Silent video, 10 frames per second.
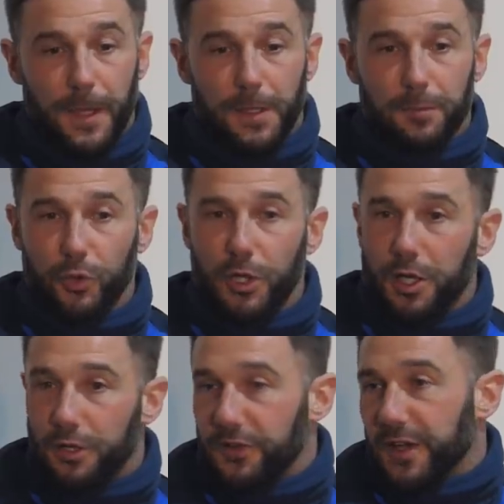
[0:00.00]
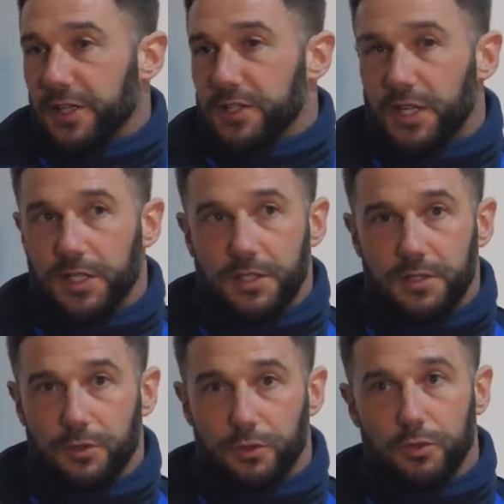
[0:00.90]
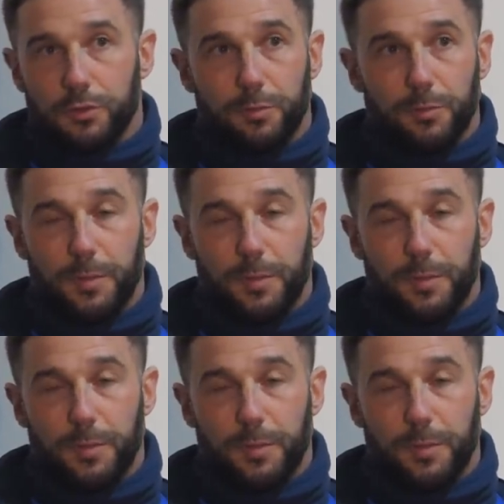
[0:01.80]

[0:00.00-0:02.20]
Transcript: um, Doogie Hill at 36, who,